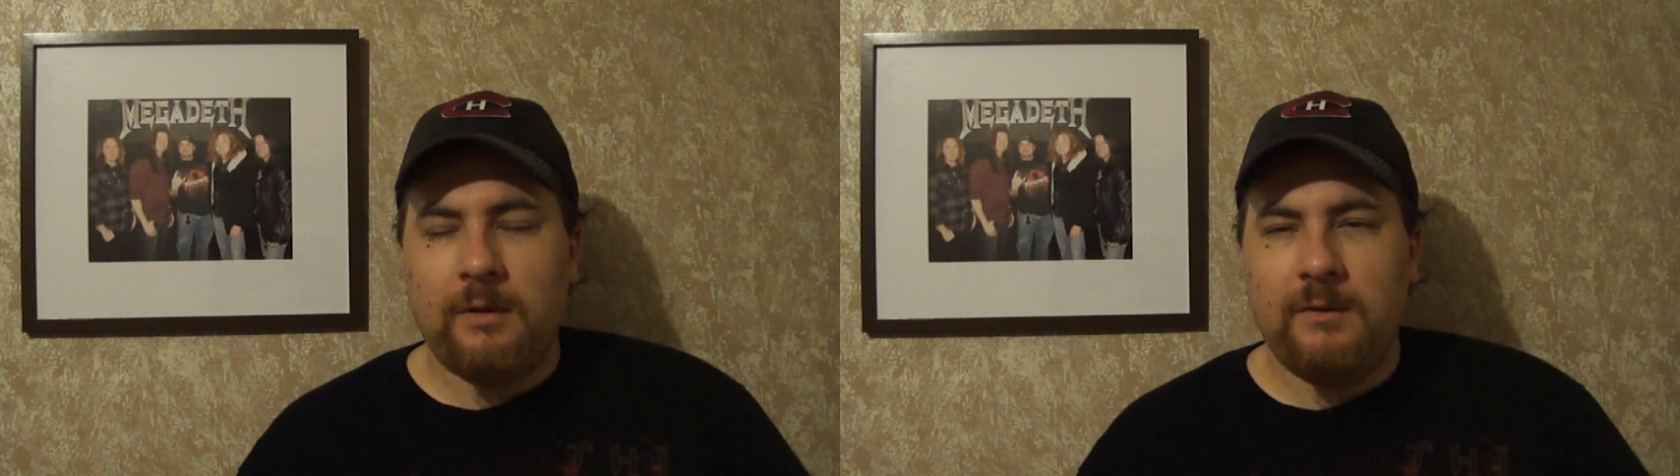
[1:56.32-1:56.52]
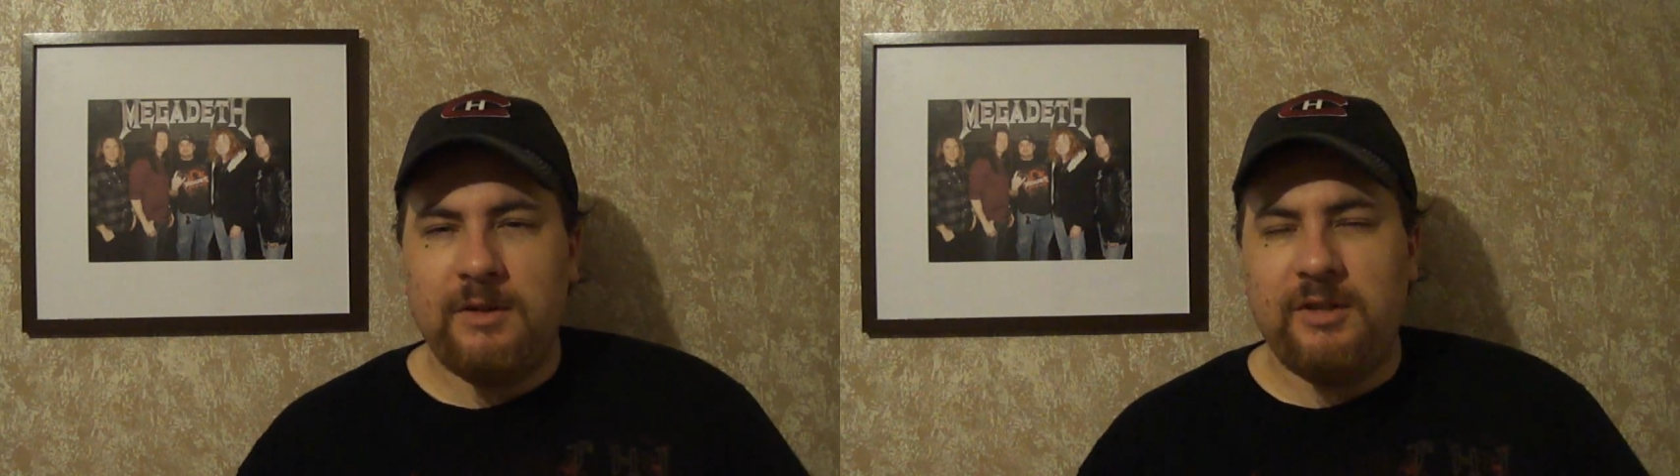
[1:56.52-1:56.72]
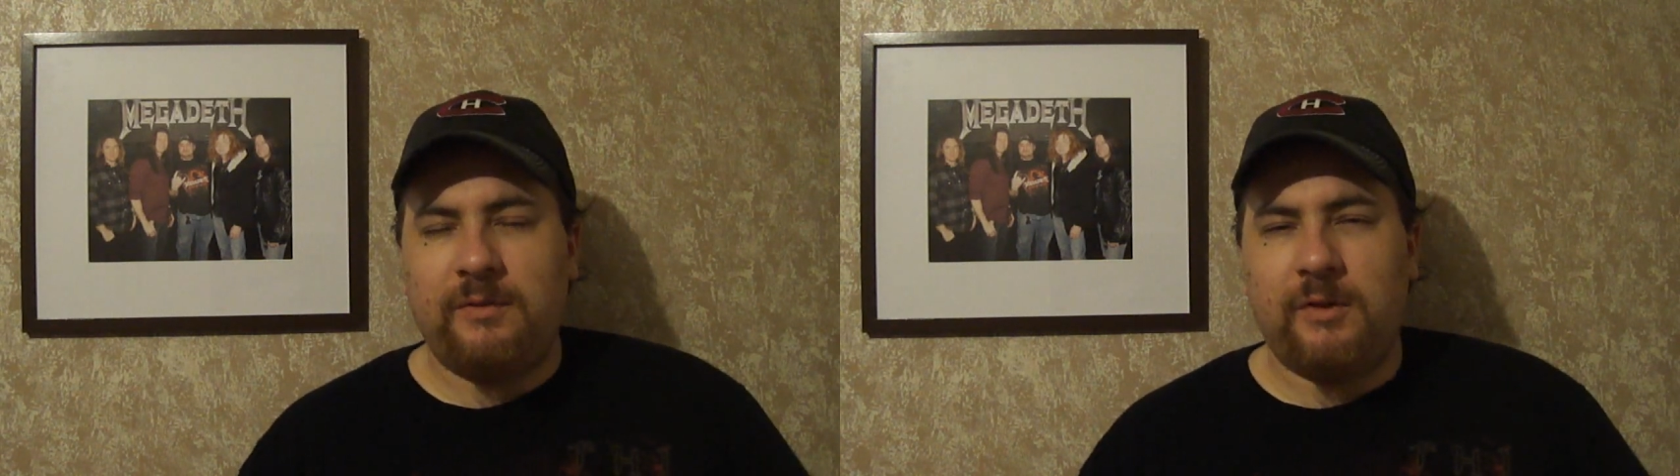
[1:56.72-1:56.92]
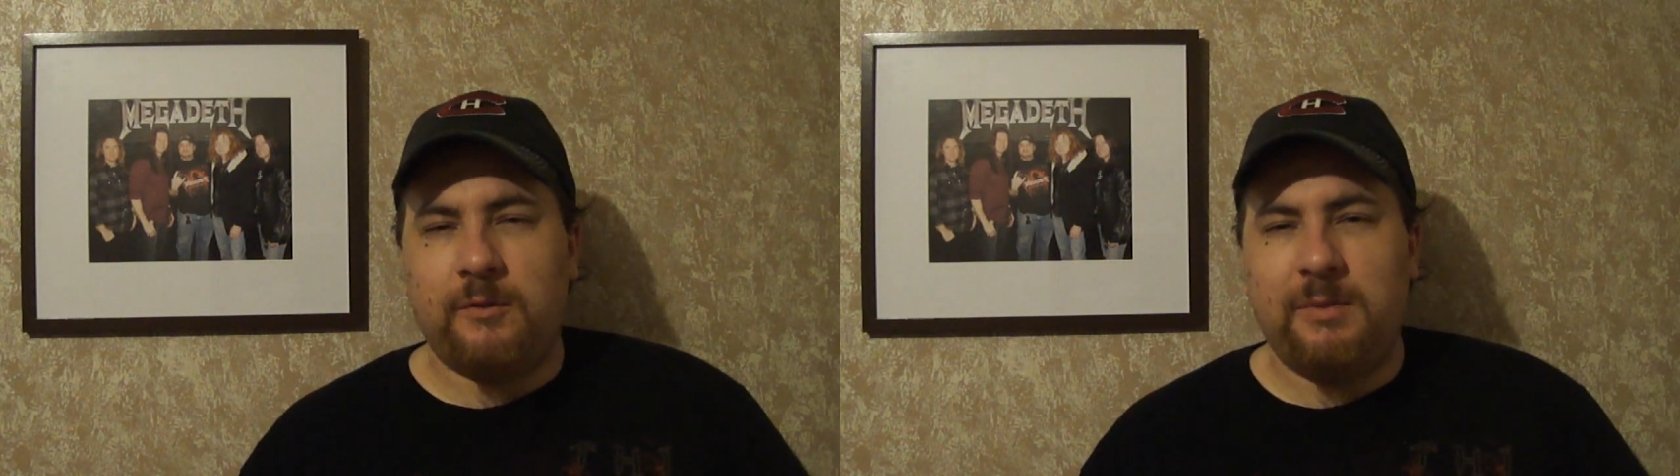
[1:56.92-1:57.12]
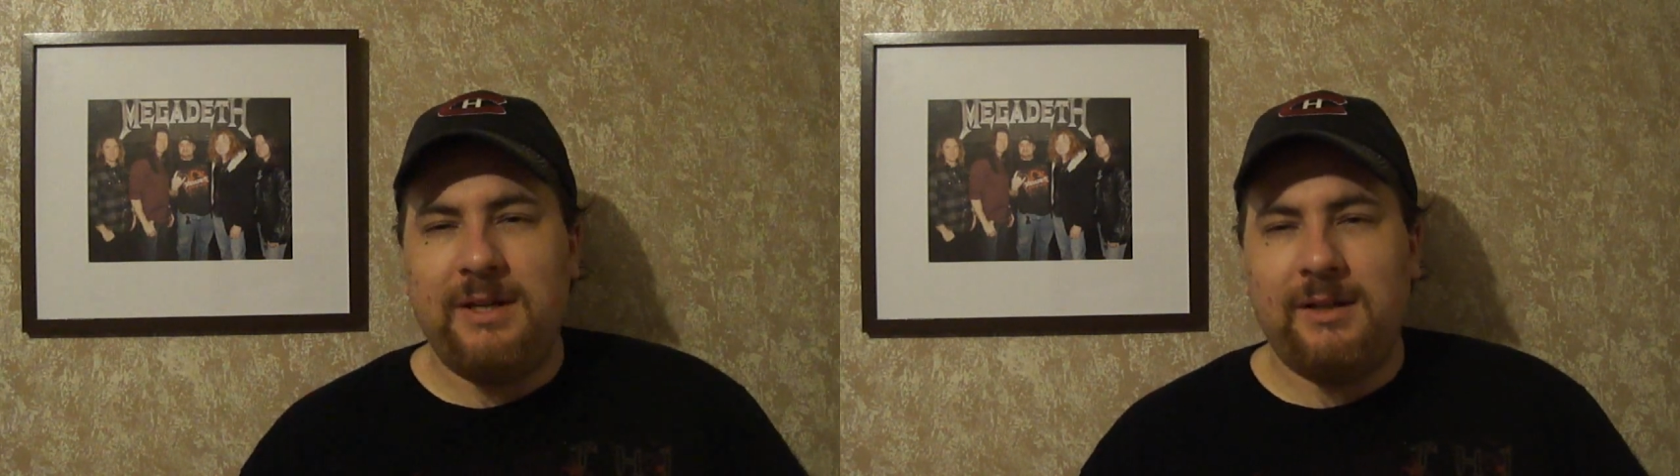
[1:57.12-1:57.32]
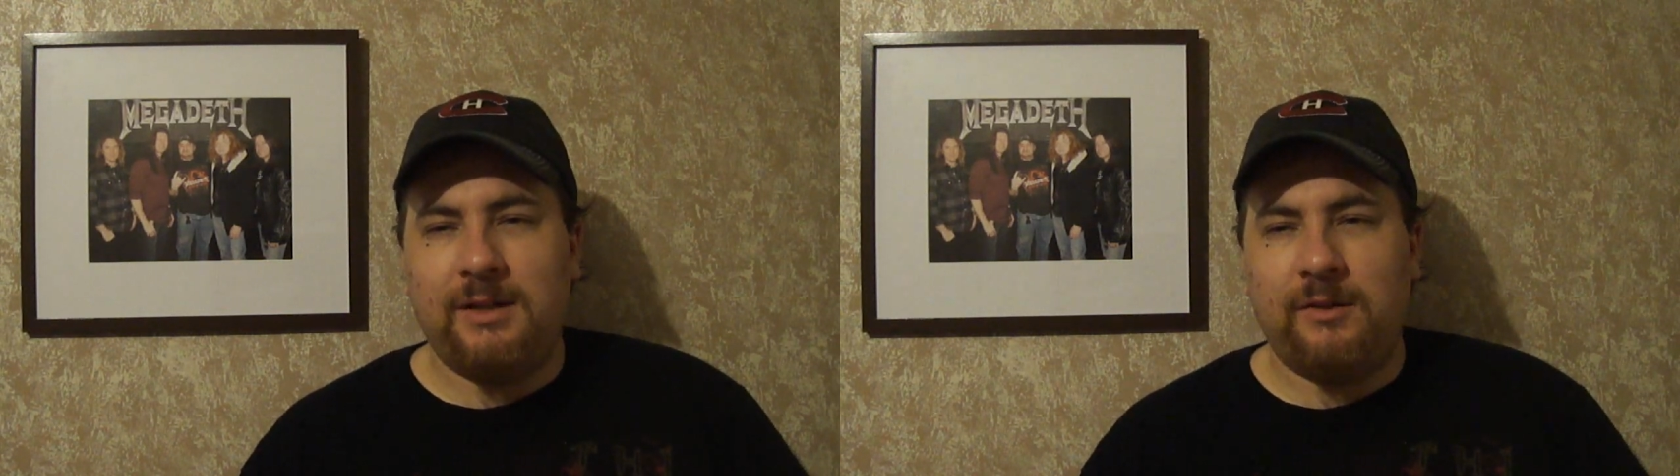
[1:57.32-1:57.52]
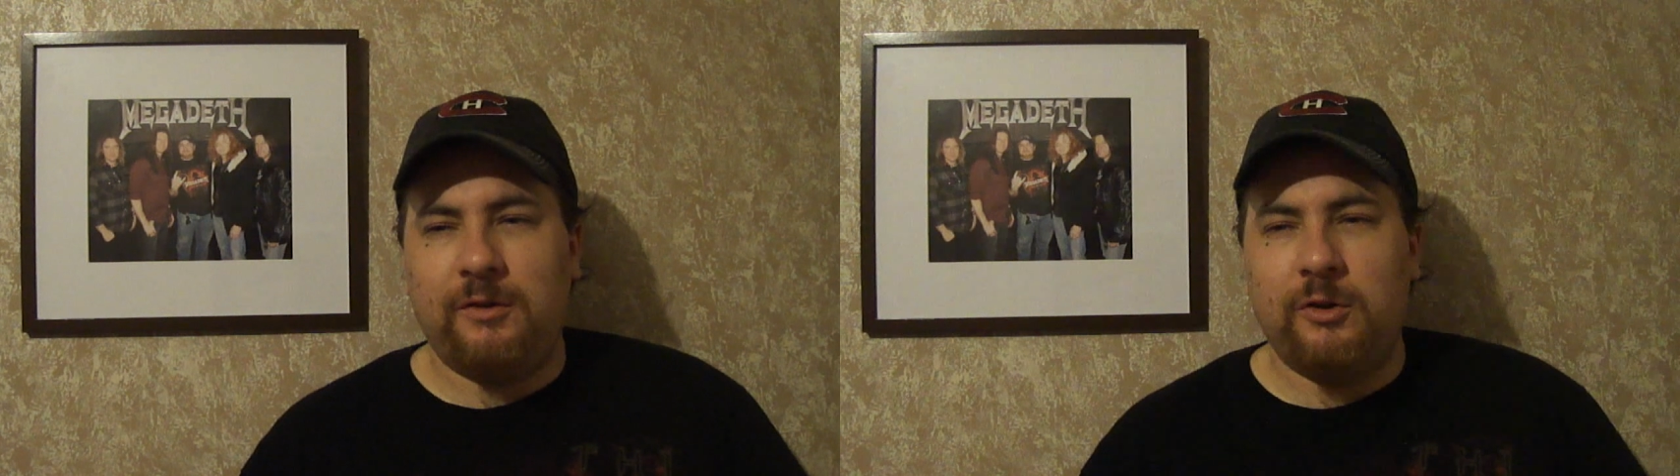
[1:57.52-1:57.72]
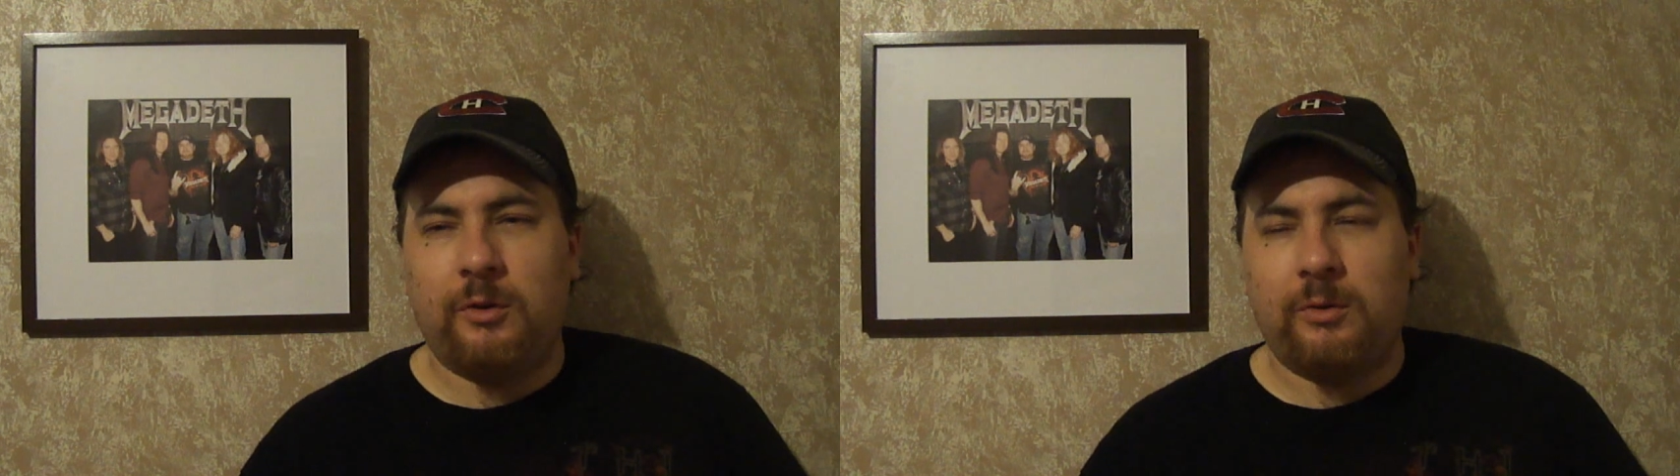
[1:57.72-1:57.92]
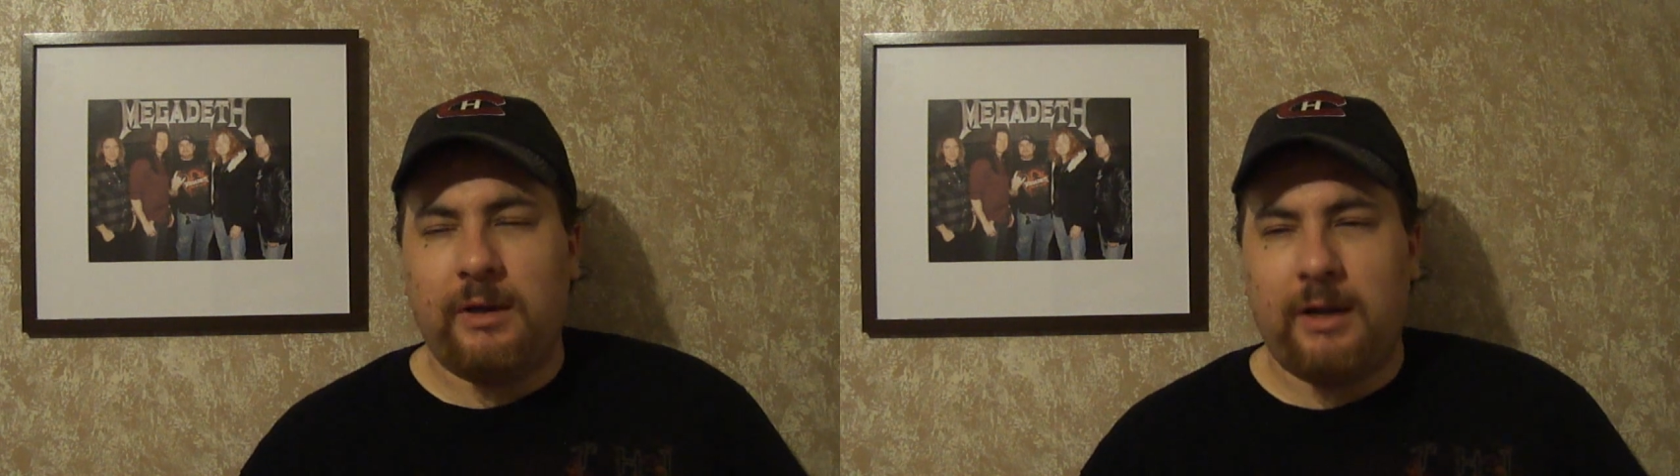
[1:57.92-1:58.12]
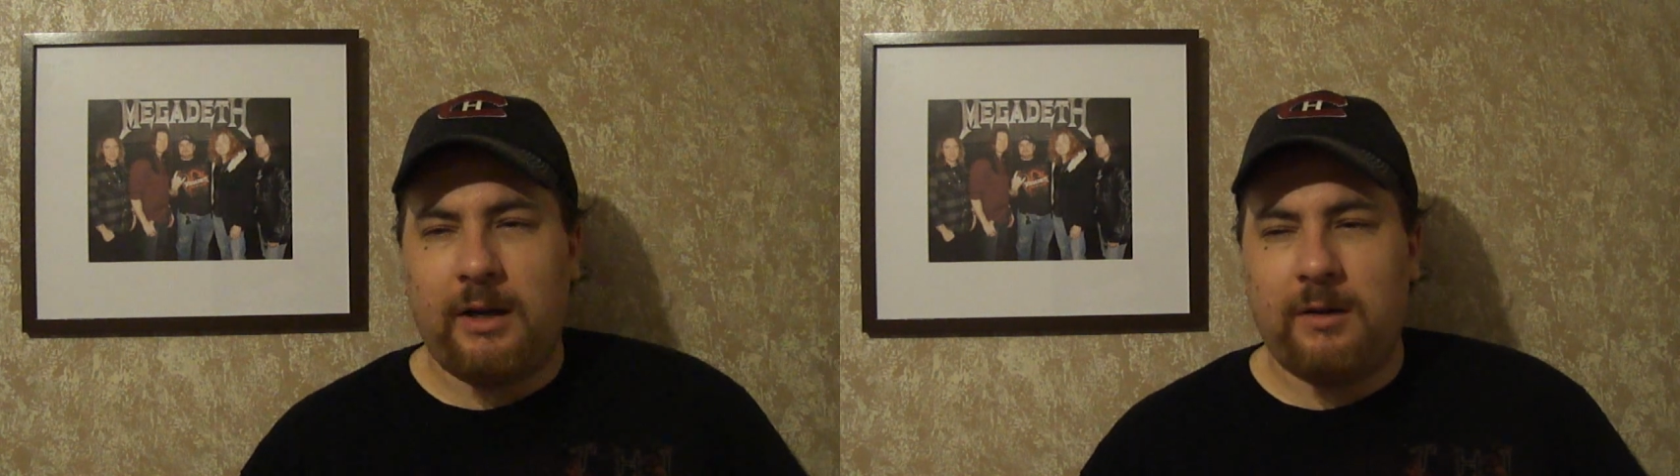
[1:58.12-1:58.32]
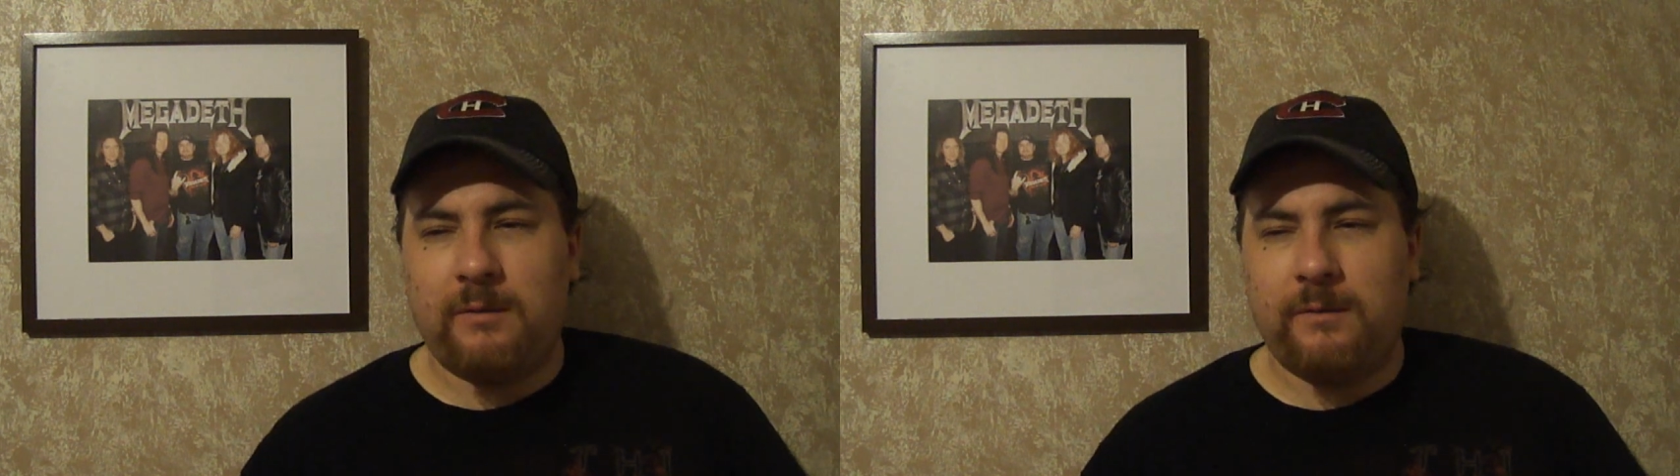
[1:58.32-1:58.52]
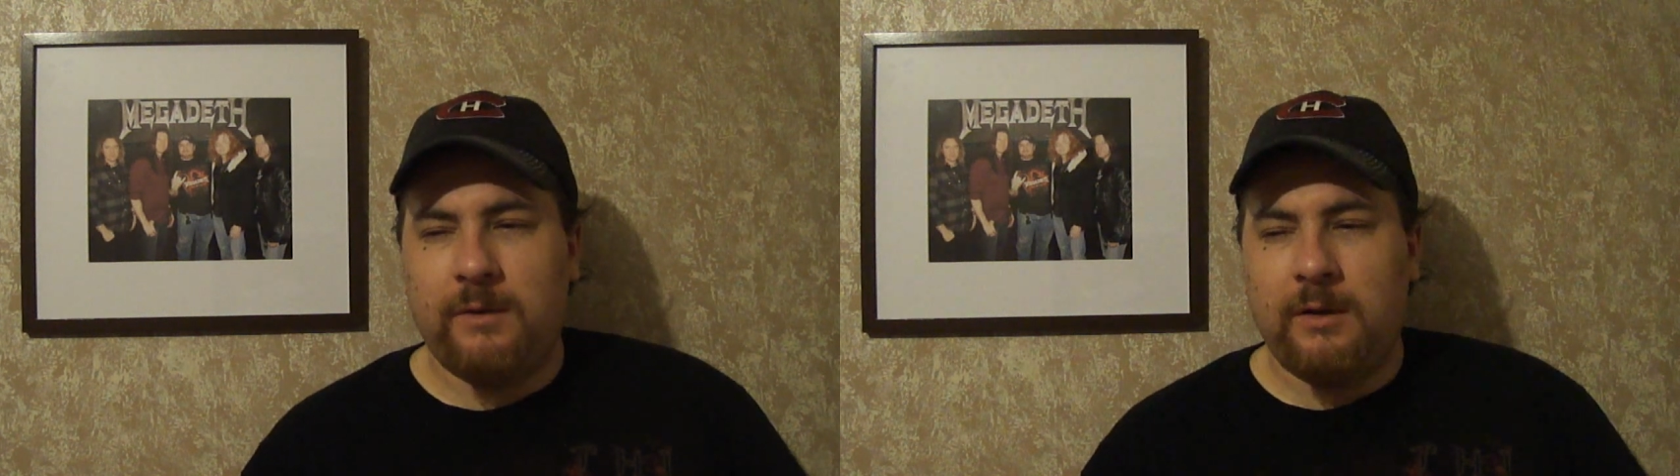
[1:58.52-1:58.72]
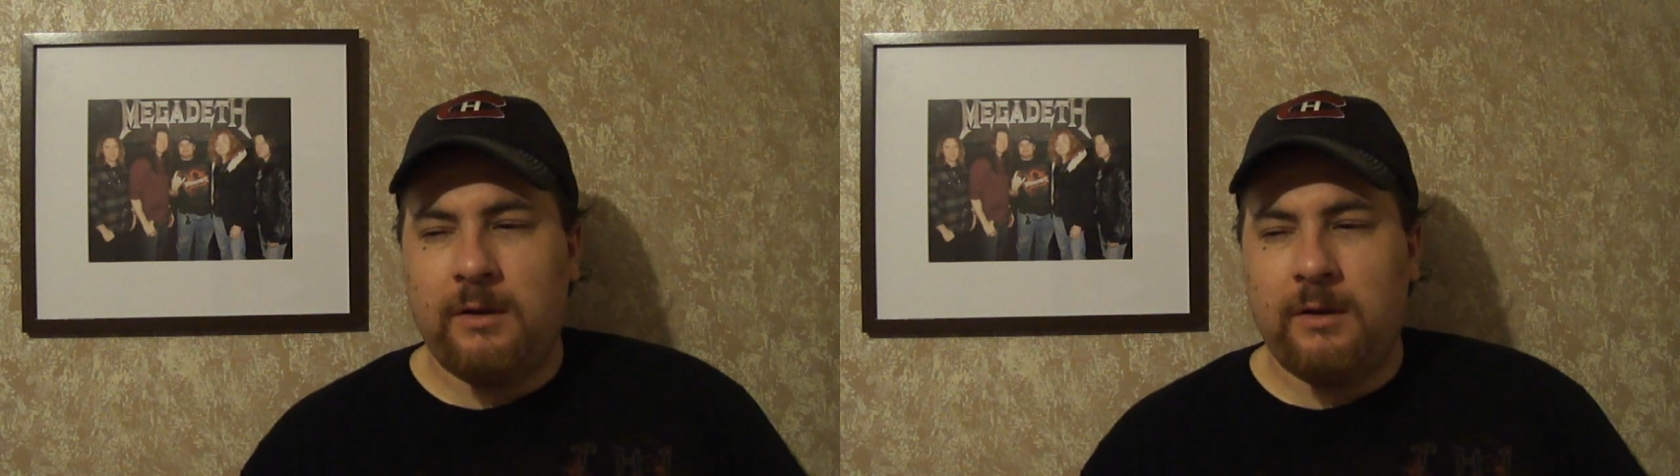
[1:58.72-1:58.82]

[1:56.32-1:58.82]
The difference being is you don't have,